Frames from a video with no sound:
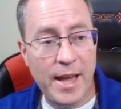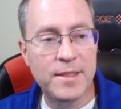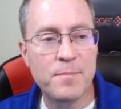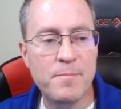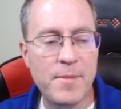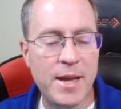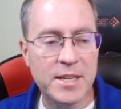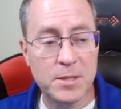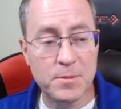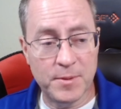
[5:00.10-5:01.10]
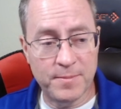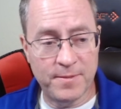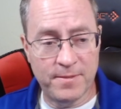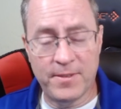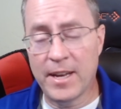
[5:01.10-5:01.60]
the
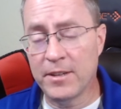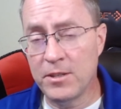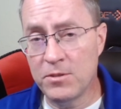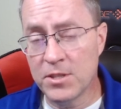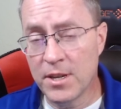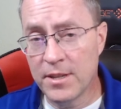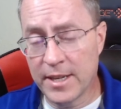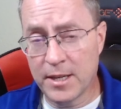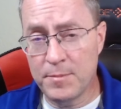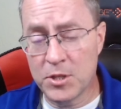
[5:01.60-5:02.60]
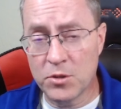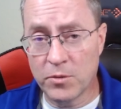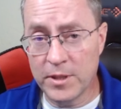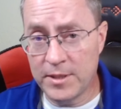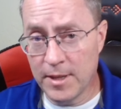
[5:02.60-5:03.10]
maximum values that can be
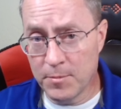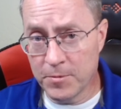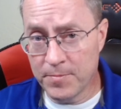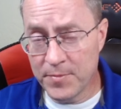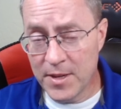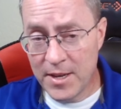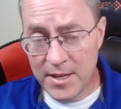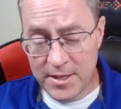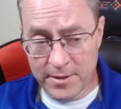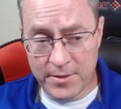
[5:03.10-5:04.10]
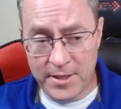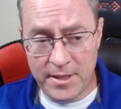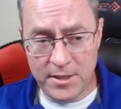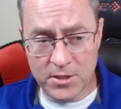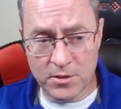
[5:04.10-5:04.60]
stored in double. Now, if
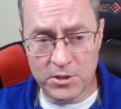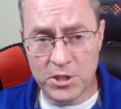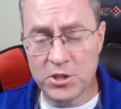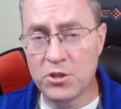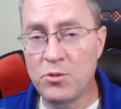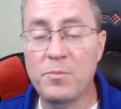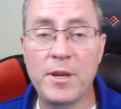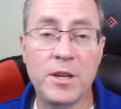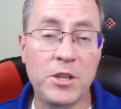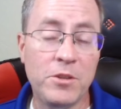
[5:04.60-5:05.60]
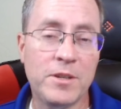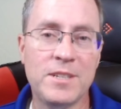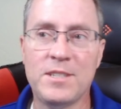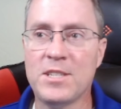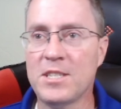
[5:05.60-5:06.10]
these are just too big, you
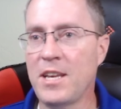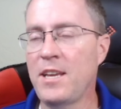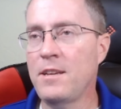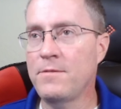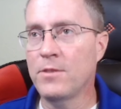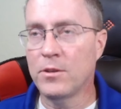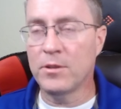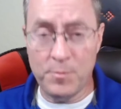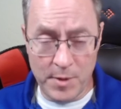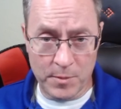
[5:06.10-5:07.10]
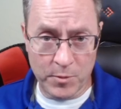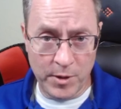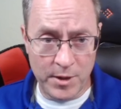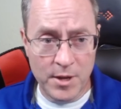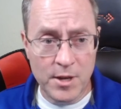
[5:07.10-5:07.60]
can save on
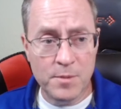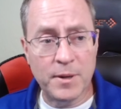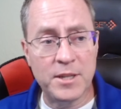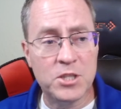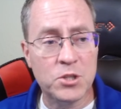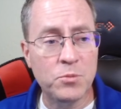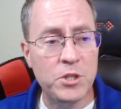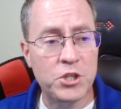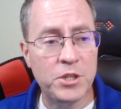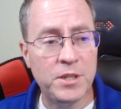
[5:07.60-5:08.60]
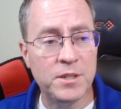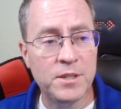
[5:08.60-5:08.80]
memory by switching